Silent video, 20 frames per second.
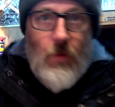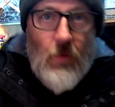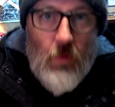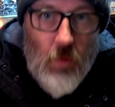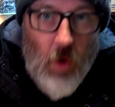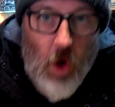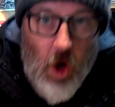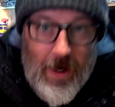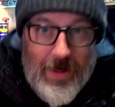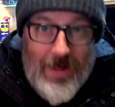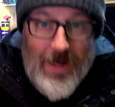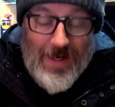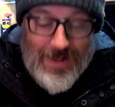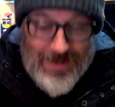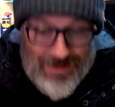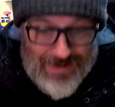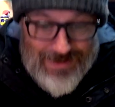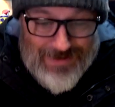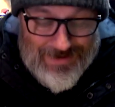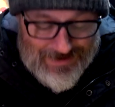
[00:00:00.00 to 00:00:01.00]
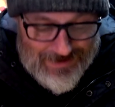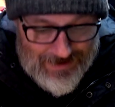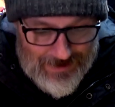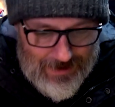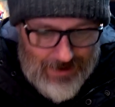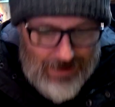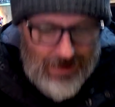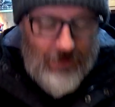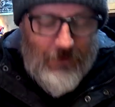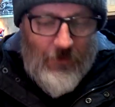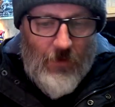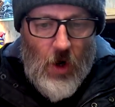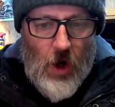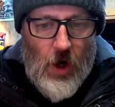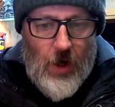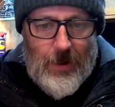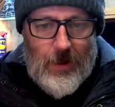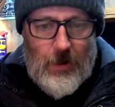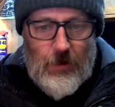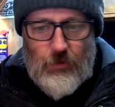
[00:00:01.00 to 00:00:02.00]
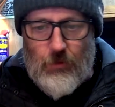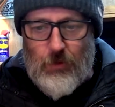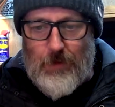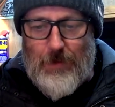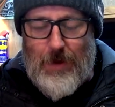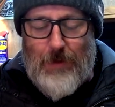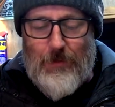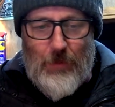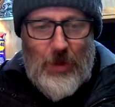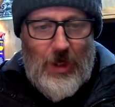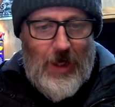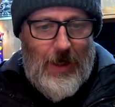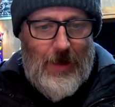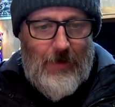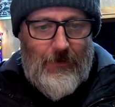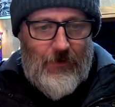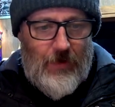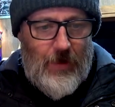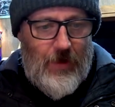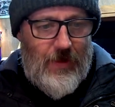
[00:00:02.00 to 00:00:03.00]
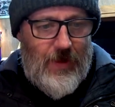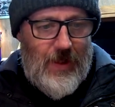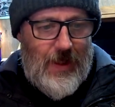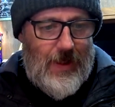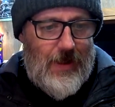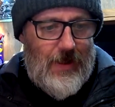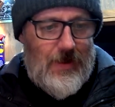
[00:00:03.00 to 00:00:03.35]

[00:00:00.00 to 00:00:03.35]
Right, now let's see if I can remember everything.